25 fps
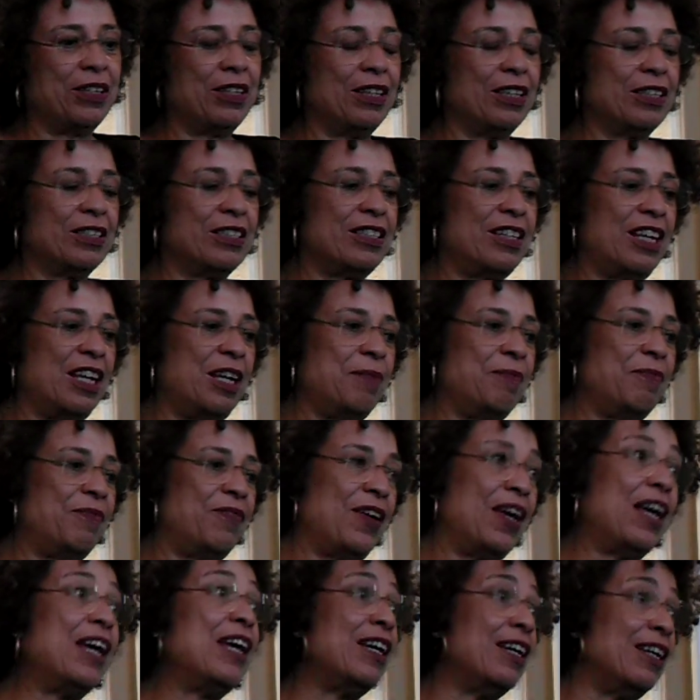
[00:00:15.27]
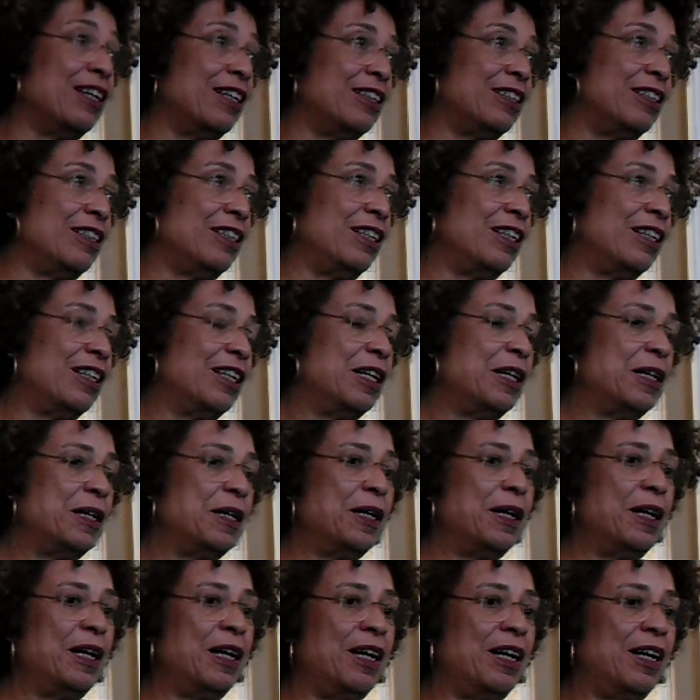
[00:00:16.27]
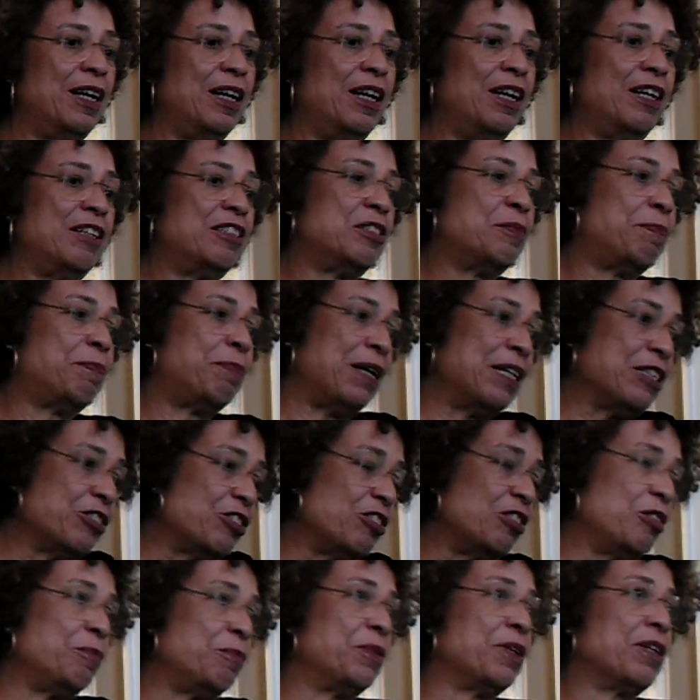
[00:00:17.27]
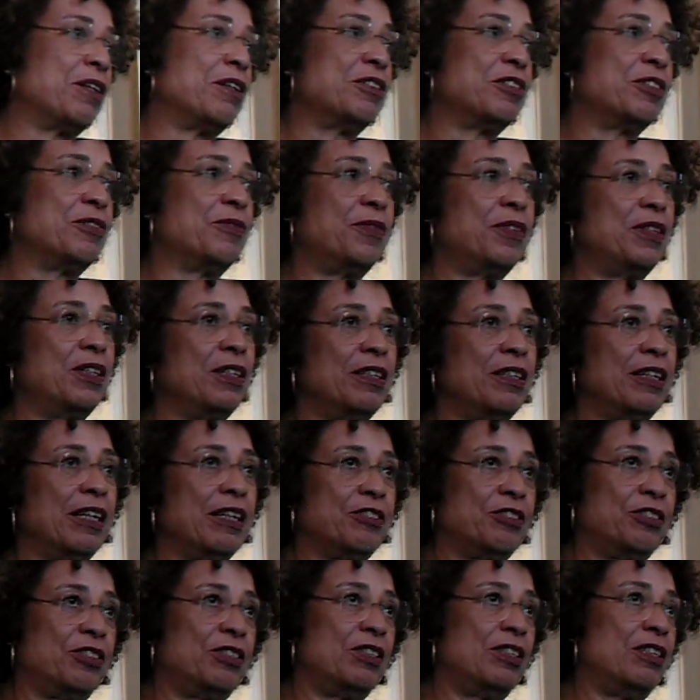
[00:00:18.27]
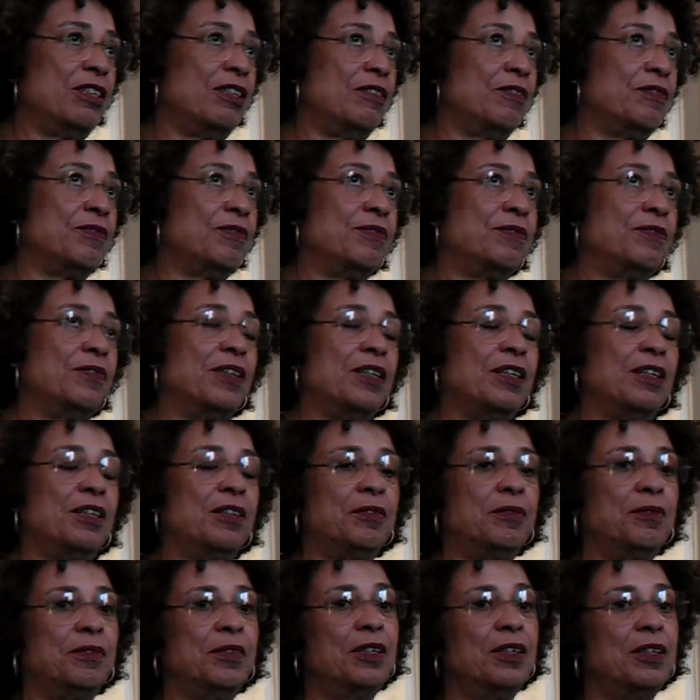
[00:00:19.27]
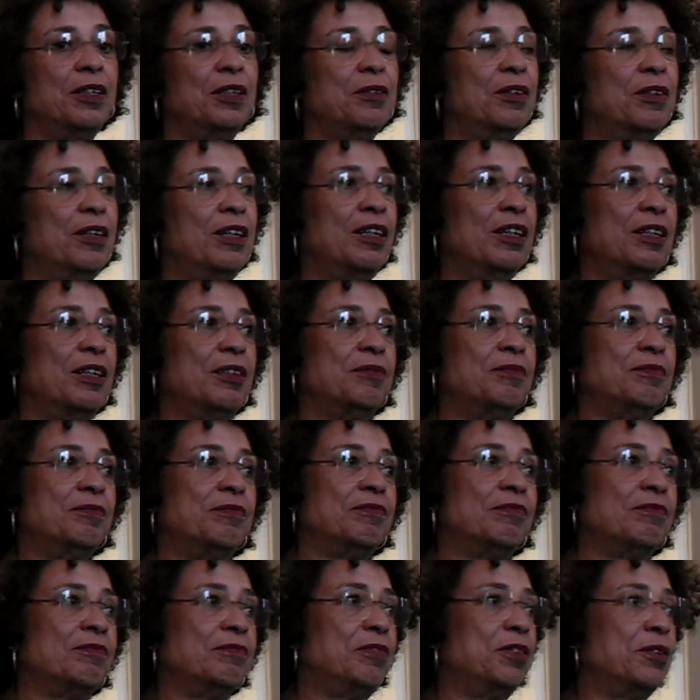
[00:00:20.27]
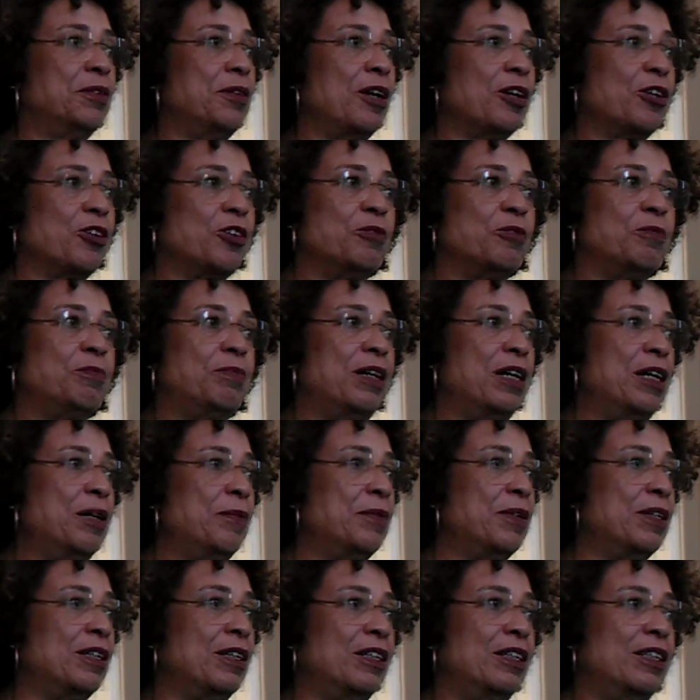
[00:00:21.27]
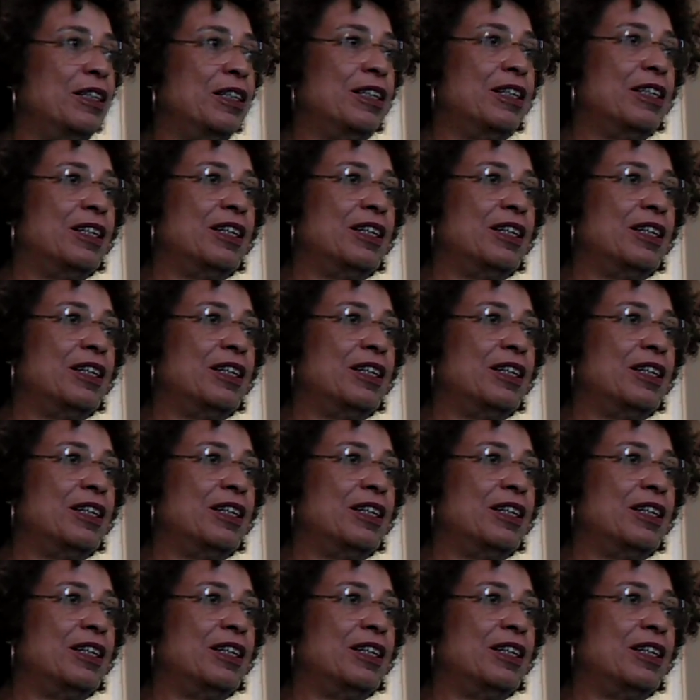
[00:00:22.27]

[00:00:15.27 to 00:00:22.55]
In the same vein, uh, especially because of the election of uh, um, Barack Obama,